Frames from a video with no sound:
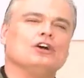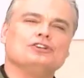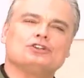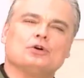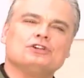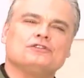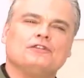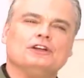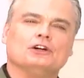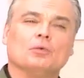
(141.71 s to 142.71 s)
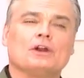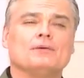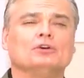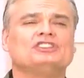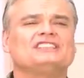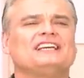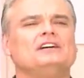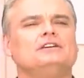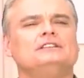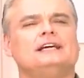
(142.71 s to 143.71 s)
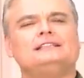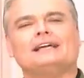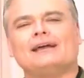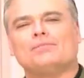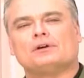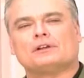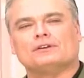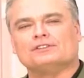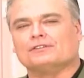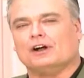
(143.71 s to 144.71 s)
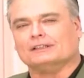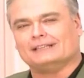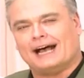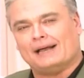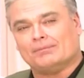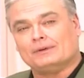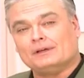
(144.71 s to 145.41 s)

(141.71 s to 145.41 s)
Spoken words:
called George Feeder one of the most skilled daytime burglars of all time.